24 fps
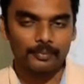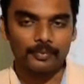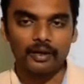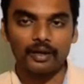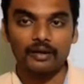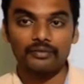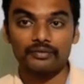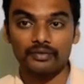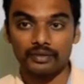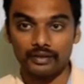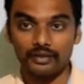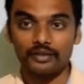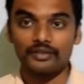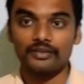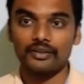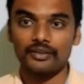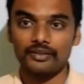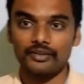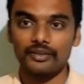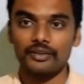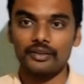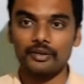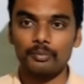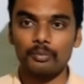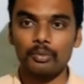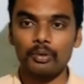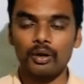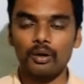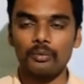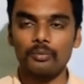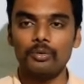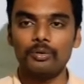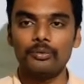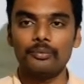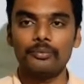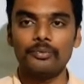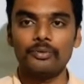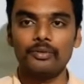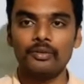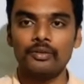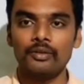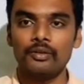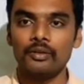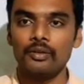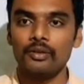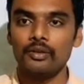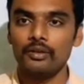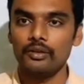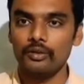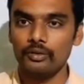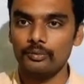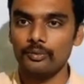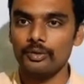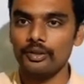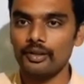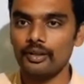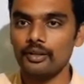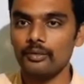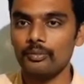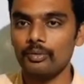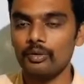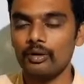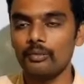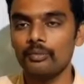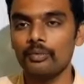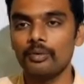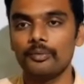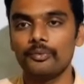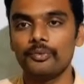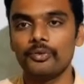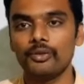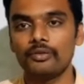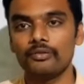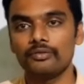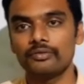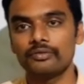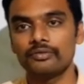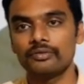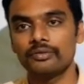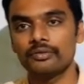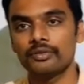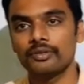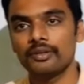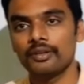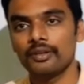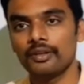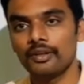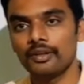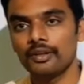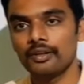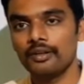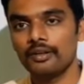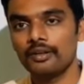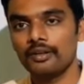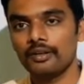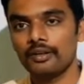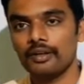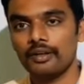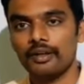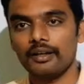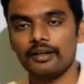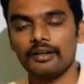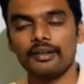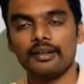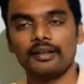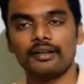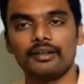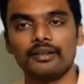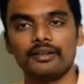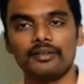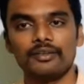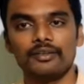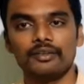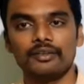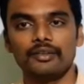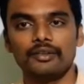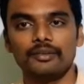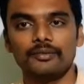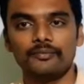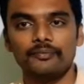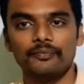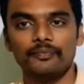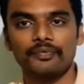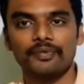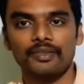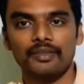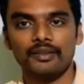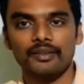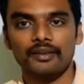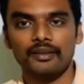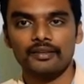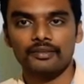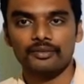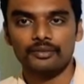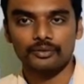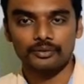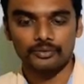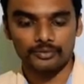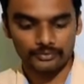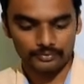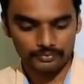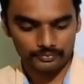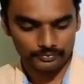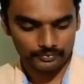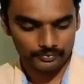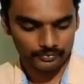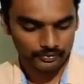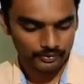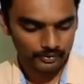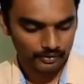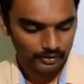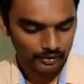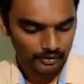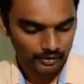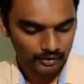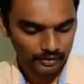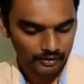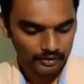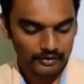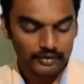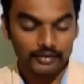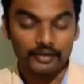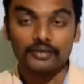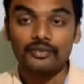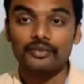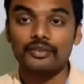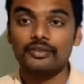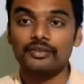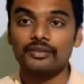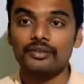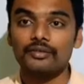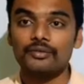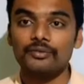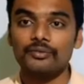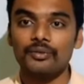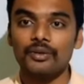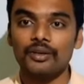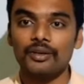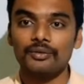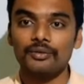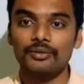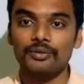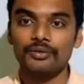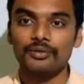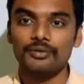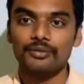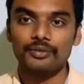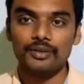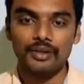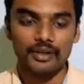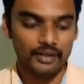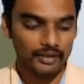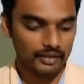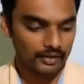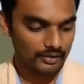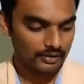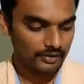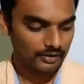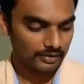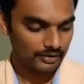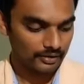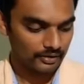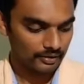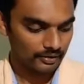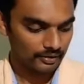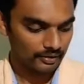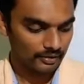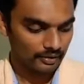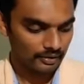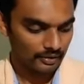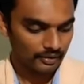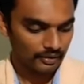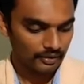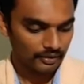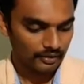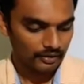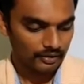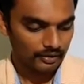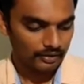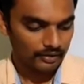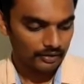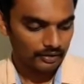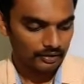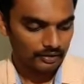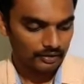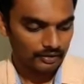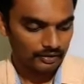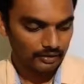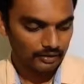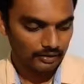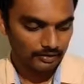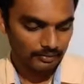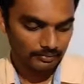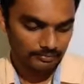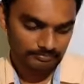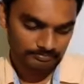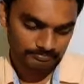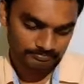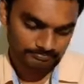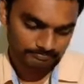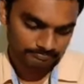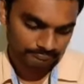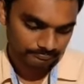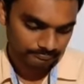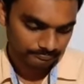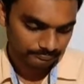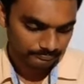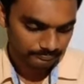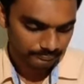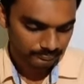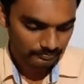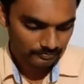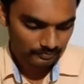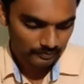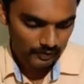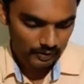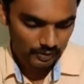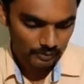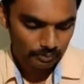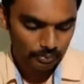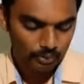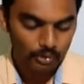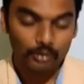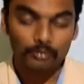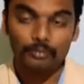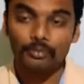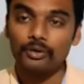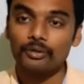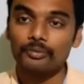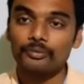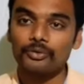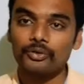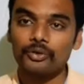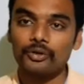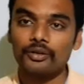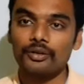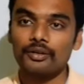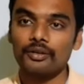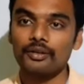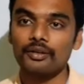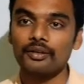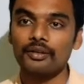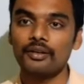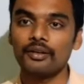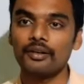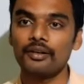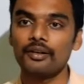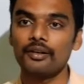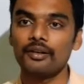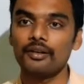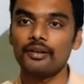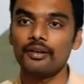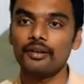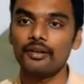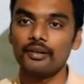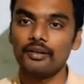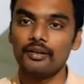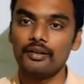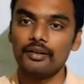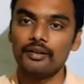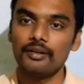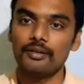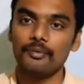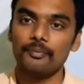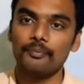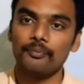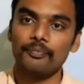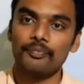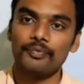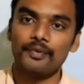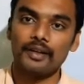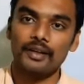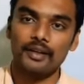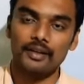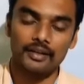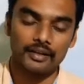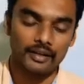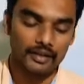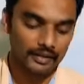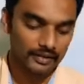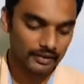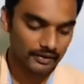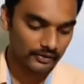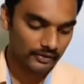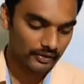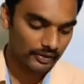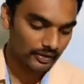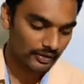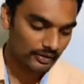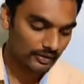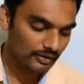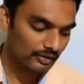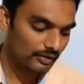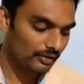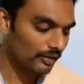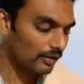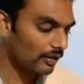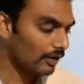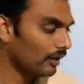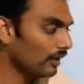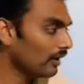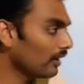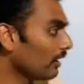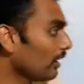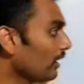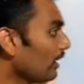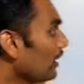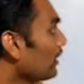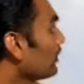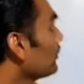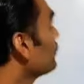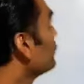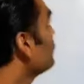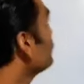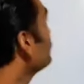after discussing the problems, numerical problems of current electricity. So in this session we are going to take uh, problems on uh, current electricity. As